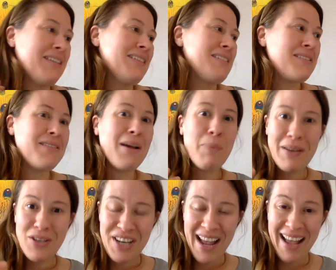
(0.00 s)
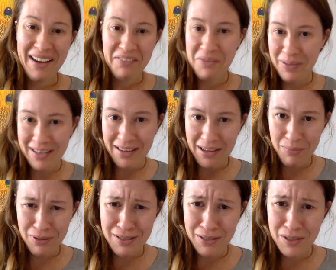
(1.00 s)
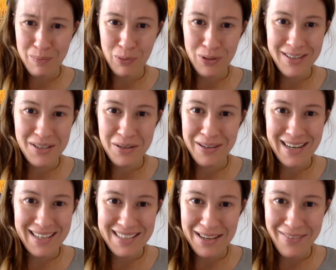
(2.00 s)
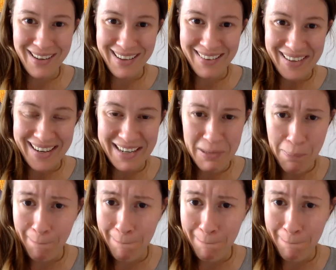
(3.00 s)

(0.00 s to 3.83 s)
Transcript: stopping Jack from being able to explore his creativity, right?